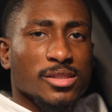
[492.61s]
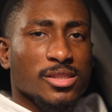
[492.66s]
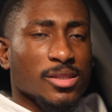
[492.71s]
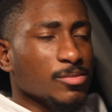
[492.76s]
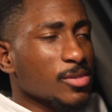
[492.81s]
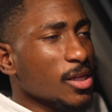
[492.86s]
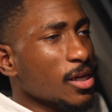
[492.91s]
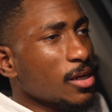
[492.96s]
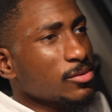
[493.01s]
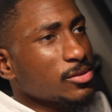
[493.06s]

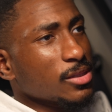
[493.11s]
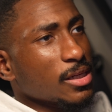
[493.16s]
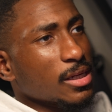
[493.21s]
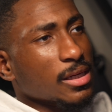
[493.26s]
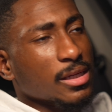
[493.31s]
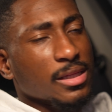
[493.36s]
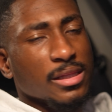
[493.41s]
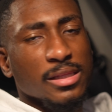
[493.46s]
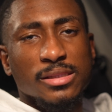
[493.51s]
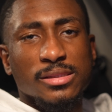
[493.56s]
Sometimes you got
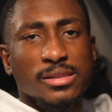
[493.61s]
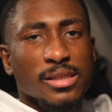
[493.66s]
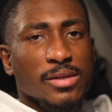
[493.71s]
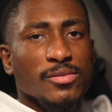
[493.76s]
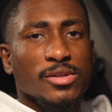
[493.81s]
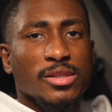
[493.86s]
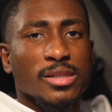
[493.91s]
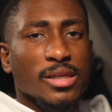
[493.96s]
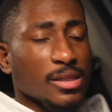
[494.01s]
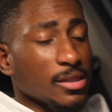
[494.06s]
to cleanse
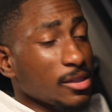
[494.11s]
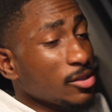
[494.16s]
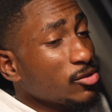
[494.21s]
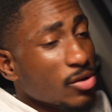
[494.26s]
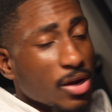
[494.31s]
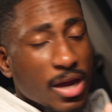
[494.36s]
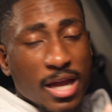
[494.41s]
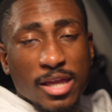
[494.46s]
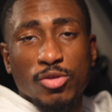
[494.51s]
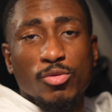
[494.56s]
everything. You
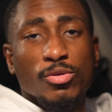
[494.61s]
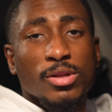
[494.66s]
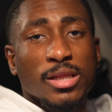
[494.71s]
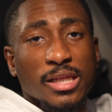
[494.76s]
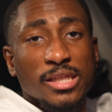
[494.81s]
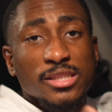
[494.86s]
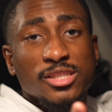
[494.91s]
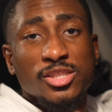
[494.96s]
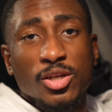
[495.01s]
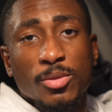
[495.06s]
know how you
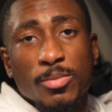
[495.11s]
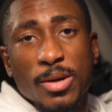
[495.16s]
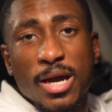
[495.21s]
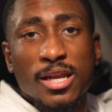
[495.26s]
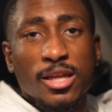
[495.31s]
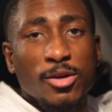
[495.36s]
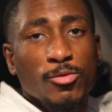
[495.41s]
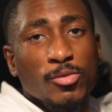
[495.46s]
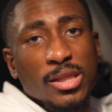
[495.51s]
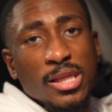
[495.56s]
cleanse your
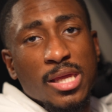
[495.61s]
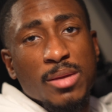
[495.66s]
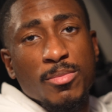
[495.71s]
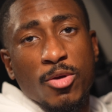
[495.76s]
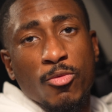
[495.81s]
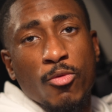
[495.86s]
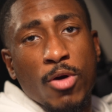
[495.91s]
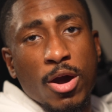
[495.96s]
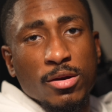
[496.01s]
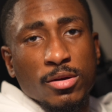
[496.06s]
body with
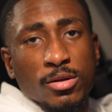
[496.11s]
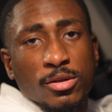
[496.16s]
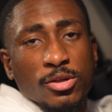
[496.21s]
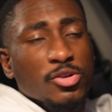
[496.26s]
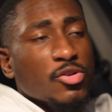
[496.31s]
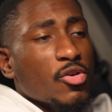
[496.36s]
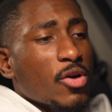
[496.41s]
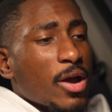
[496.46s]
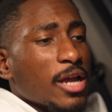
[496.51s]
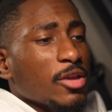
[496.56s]
lemon water? You
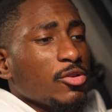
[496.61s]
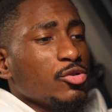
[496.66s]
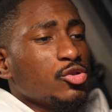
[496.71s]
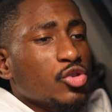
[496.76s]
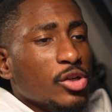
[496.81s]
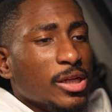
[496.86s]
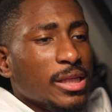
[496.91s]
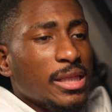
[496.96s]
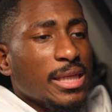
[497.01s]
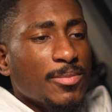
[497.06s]
know how you
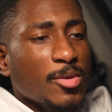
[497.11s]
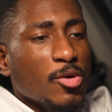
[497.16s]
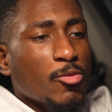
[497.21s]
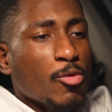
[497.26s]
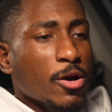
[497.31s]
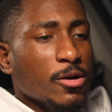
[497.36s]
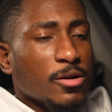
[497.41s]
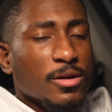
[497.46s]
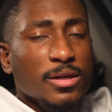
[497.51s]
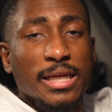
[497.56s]
drink lemon
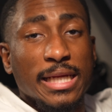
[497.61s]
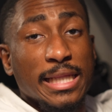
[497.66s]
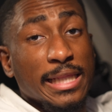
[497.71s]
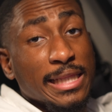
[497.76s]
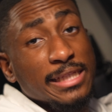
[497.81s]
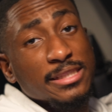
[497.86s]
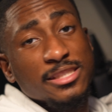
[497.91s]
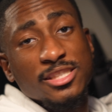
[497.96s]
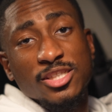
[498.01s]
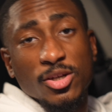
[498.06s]
water to
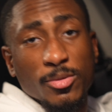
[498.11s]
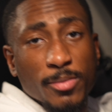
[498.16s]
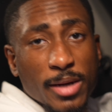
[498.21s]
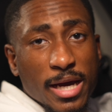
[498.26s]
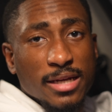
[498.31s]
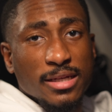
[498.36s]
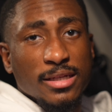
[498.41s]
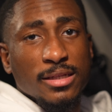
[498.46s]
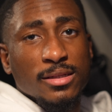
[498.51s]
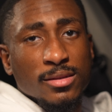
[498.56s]
cleanse your
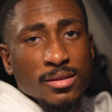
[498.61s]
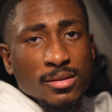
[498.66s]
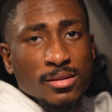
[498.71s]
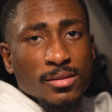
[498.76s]
body?